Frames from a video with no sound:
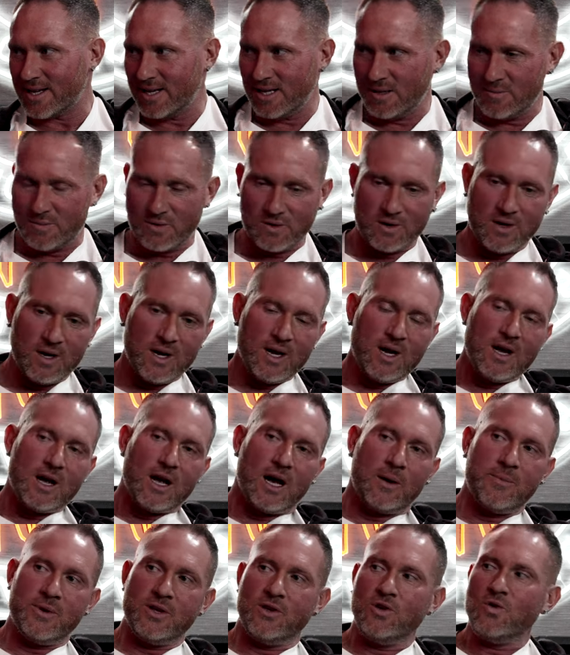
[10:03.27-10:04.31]
an email.
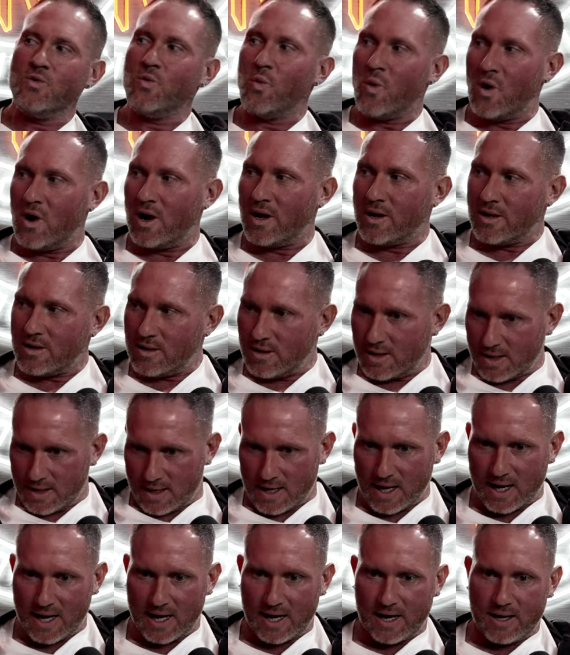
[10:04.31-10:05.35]
I mean, you want the
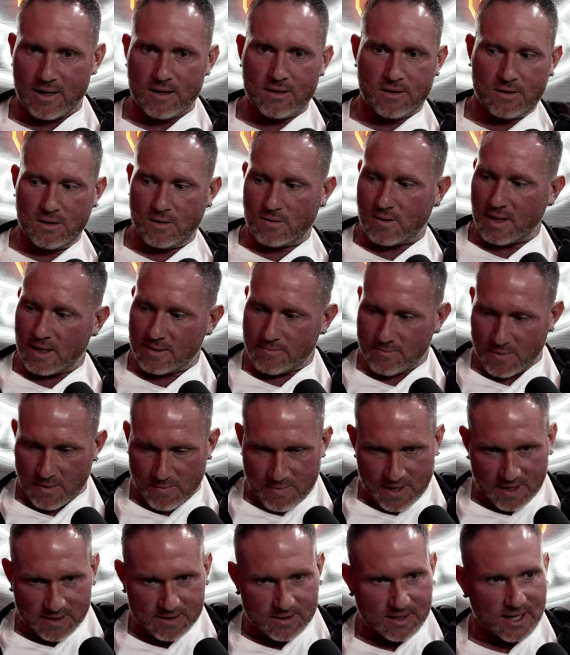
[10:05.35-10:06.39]
guy, you know, like my
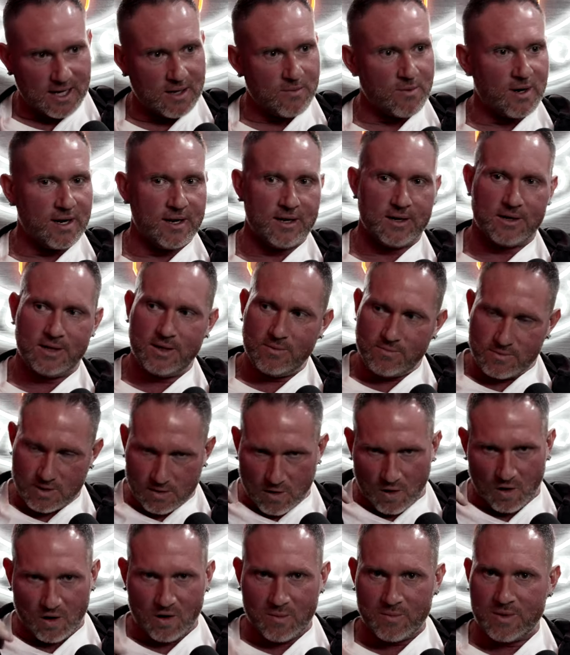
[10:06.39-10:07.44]
man Stan right here, he would
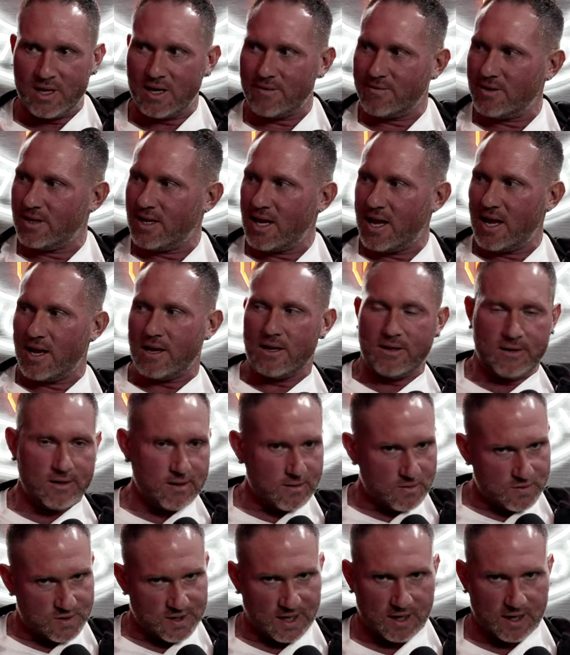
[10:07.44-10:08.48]
call me every day, you
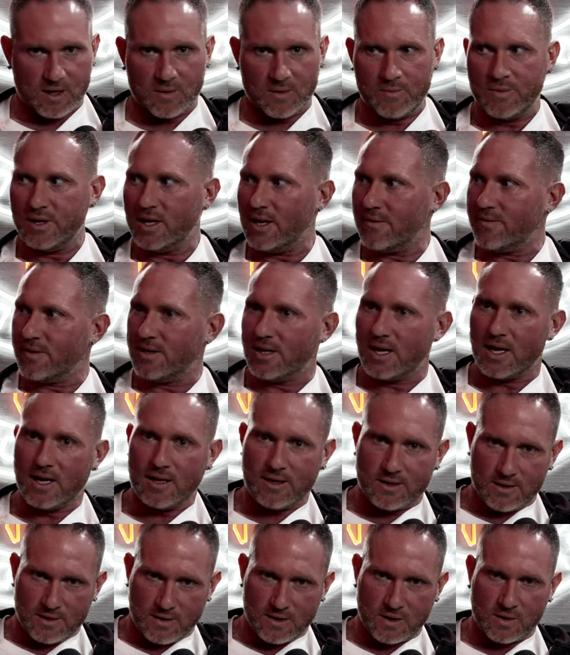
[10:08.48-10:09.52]
know, check on me every day,
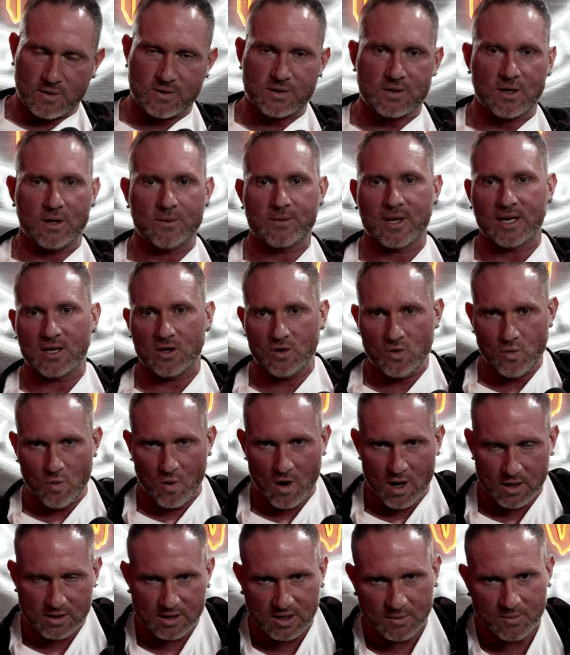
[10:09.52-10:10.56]
yes, you know? So right, like you
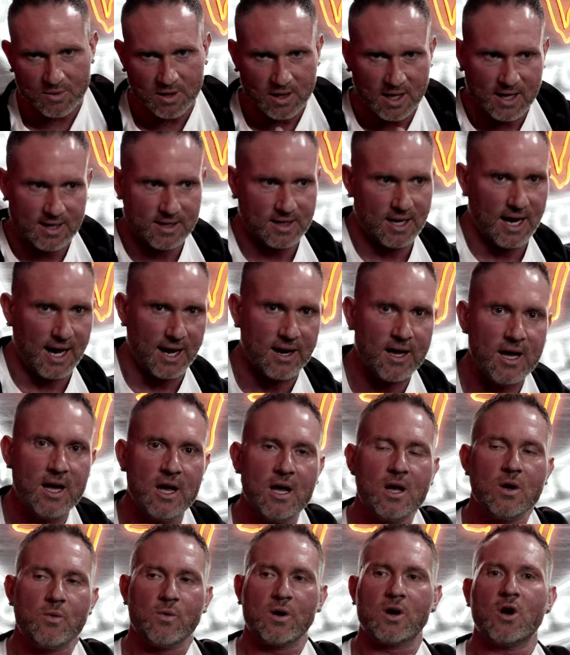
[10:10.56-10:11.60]
want someone like that,
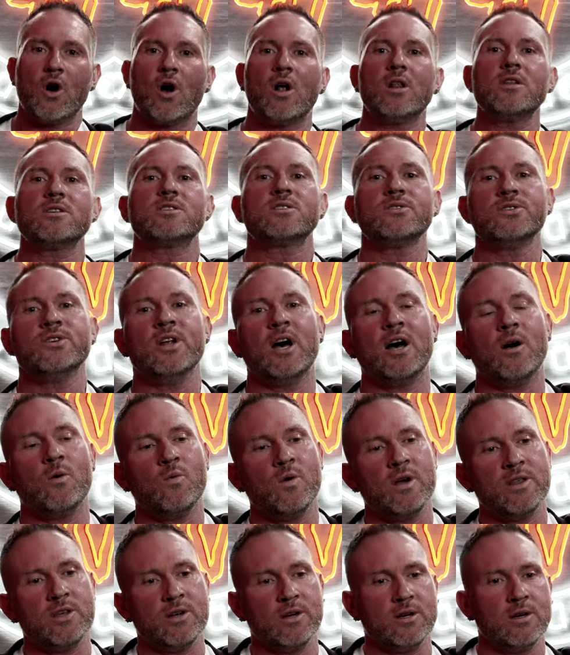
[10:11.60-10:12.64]
regardless or not,
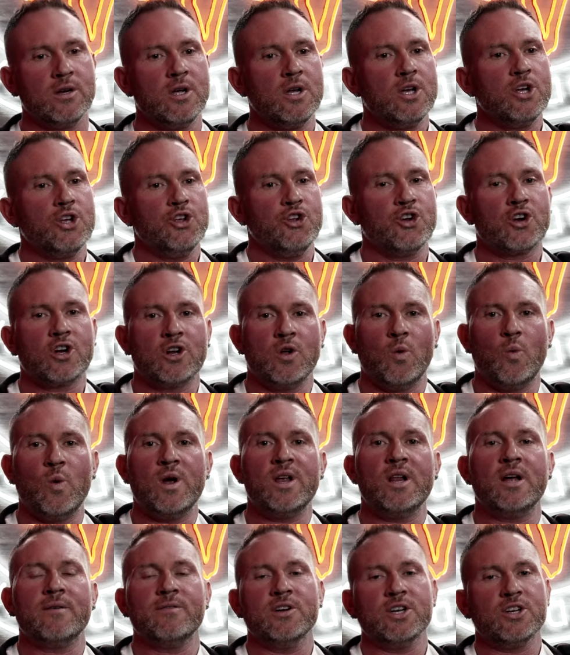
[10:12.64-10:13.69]
whether you're going to
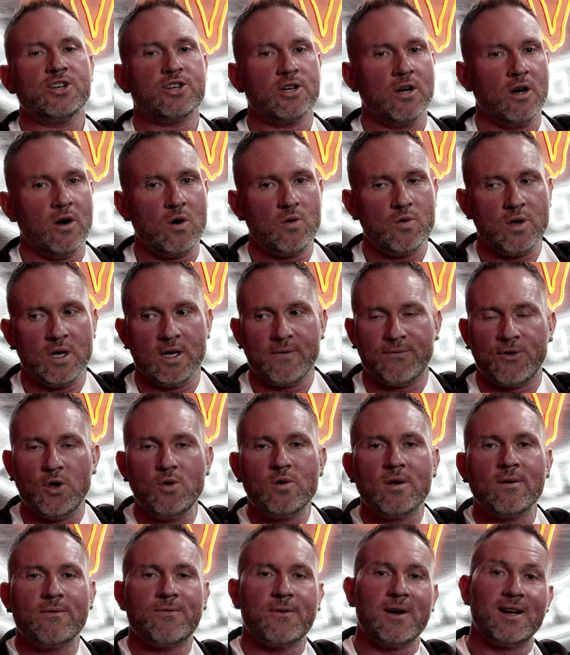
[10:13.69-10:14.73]
win every show, if you
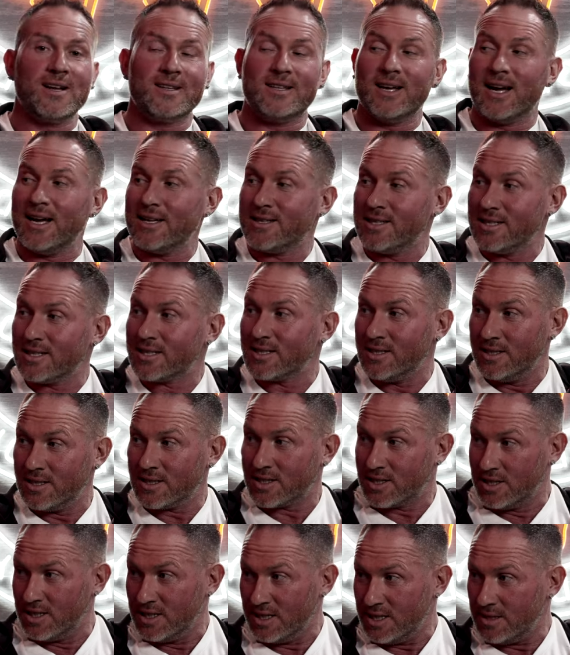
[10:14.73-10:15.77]
can find a dietitian that's
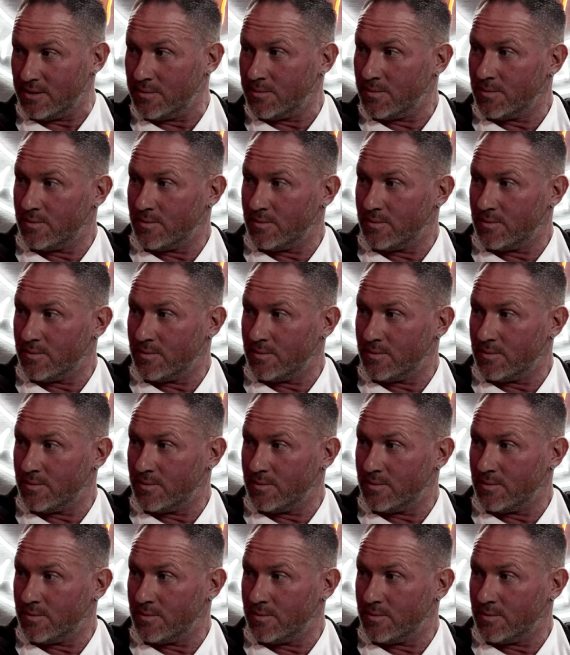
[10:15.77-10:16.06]
good